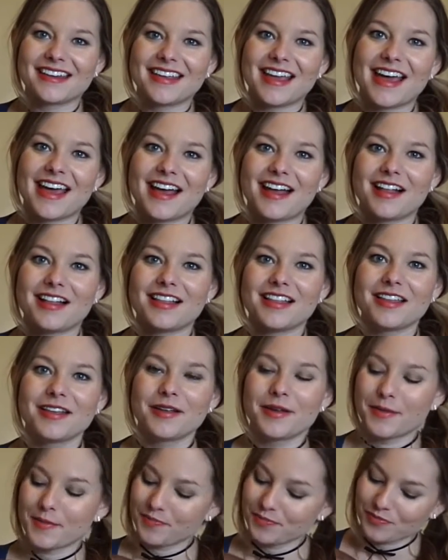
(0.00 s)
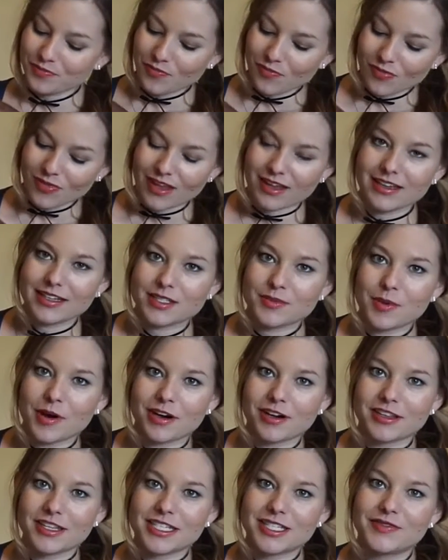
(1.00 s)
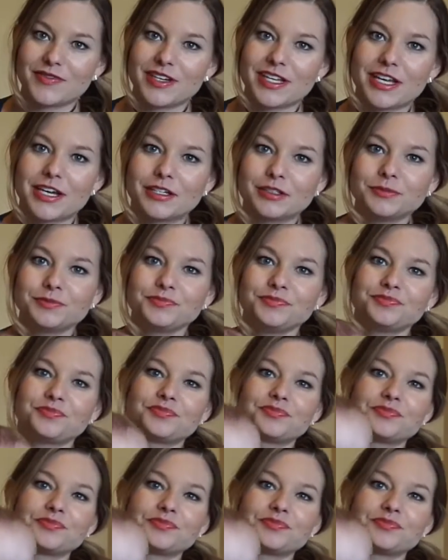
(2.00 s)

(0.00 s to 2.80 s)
and Cal is part of this video.